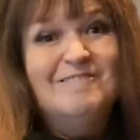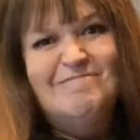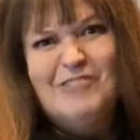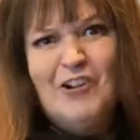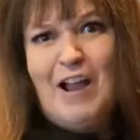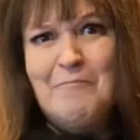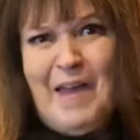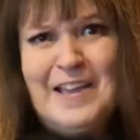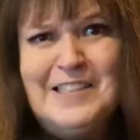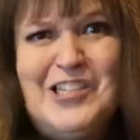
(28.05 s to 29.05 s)
Kraft
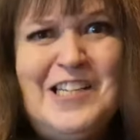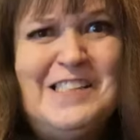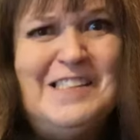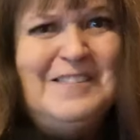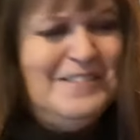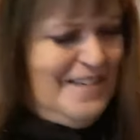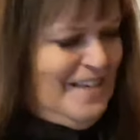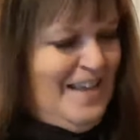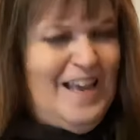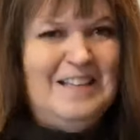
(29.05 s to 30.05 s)
mac and cheese
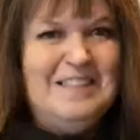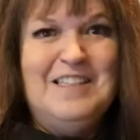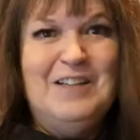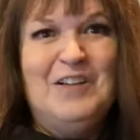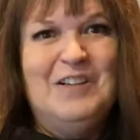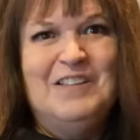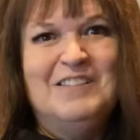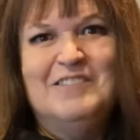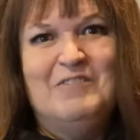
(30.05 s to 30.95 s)
until